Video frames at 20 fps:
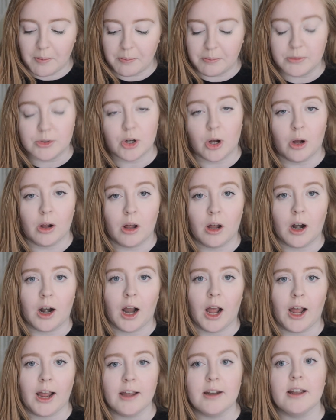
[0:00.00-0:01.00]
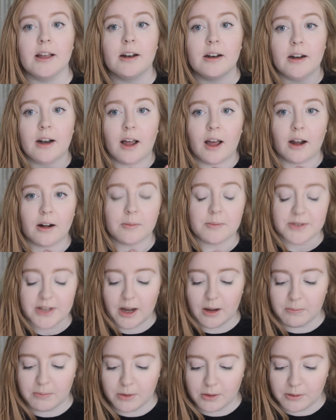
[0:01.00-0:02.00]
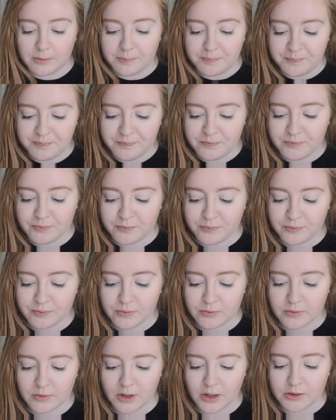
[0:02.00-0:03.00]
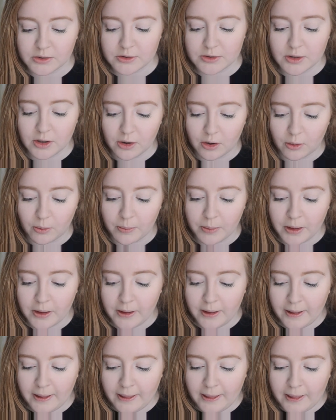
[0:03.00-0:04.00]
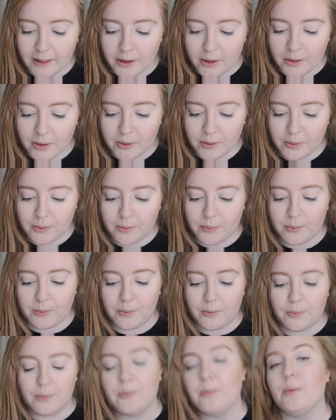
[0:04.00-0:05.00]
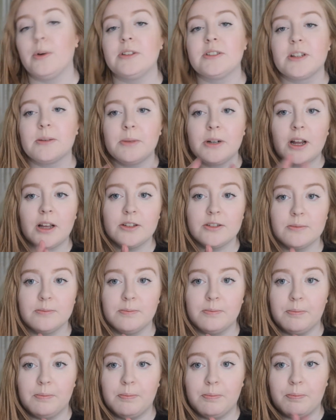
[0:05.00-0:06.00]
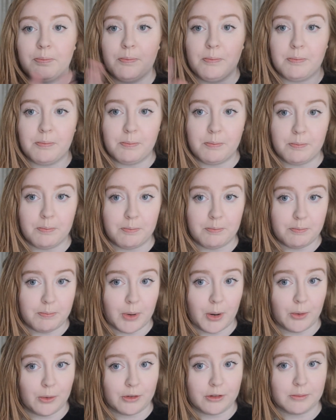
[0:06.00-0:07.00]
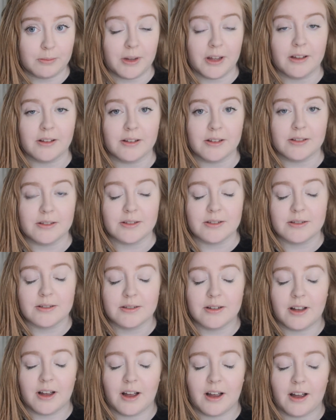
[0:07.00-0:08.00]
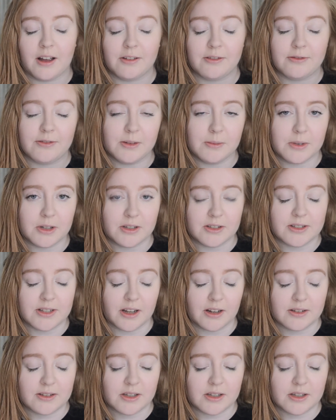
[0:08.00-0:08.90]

taller height, and an Adam's apple. So when someone has both male and female sex